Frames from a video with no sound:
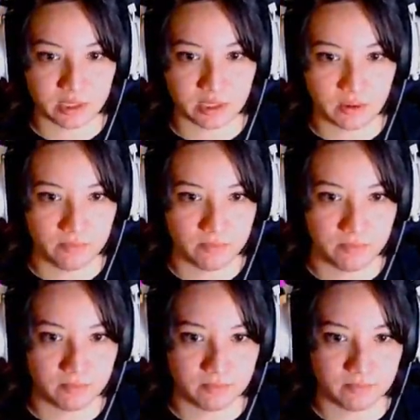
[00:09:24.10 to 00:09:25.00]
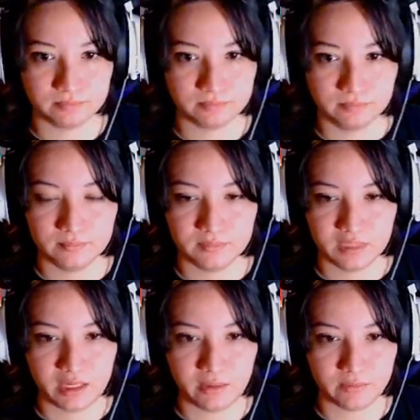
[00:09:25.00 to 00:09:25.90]
to go.
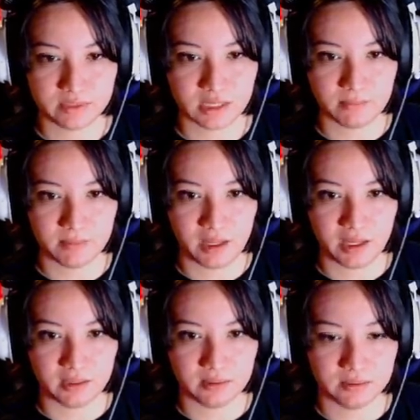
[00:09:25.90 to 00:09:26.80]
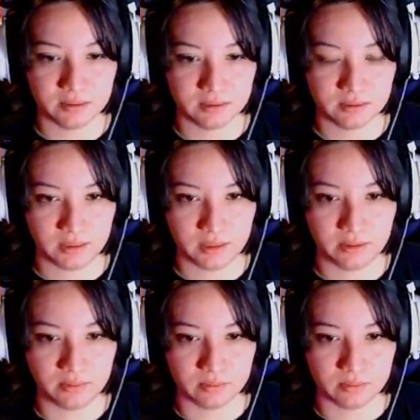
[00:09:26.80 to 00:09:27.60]
Hey, what's up? Hi. Hello.